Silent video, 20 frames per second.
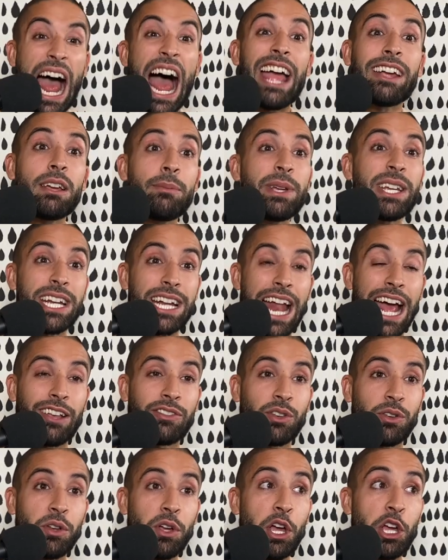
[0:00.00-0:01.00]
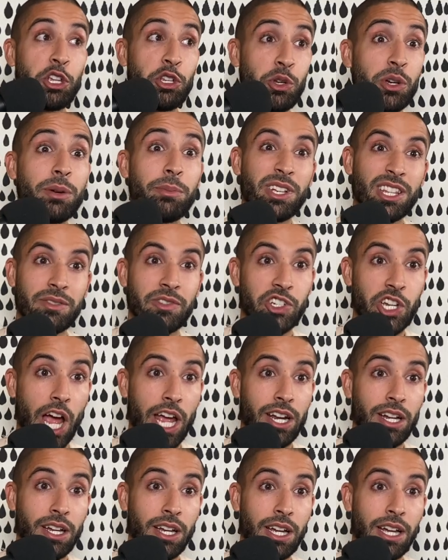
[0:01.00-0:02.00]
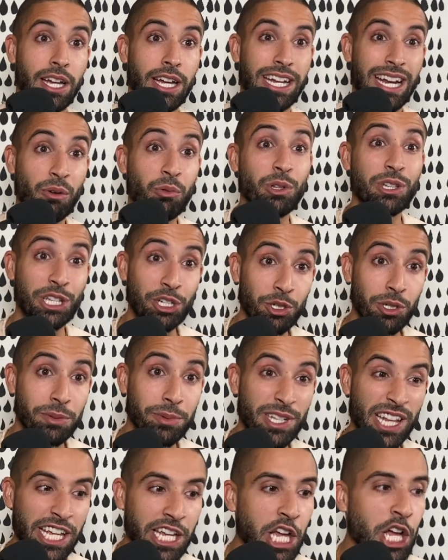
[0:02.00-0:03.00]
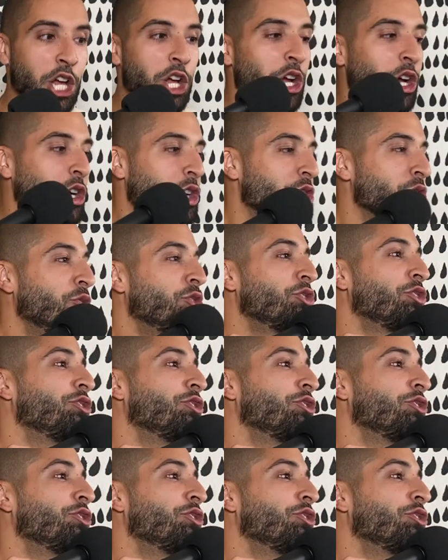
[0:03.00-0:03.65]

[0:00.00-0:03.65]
I could be in an asshole. You could be in the vagina, and I will literally be like, "Could you?"